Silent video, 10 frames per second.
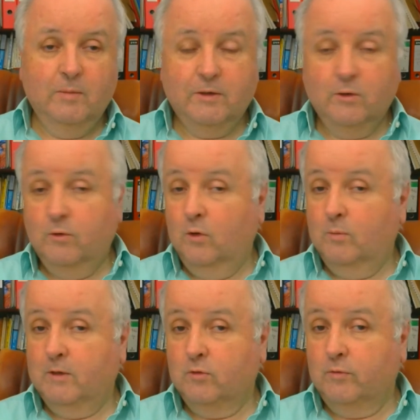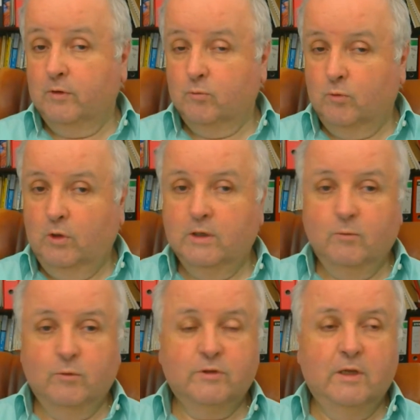I don't know much of his work. I
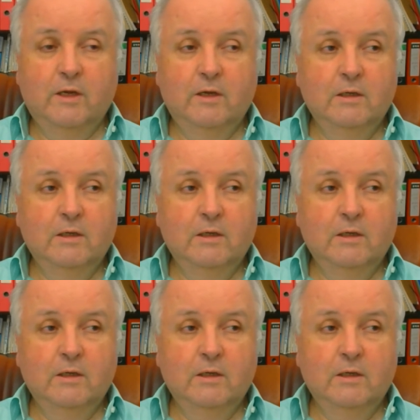would say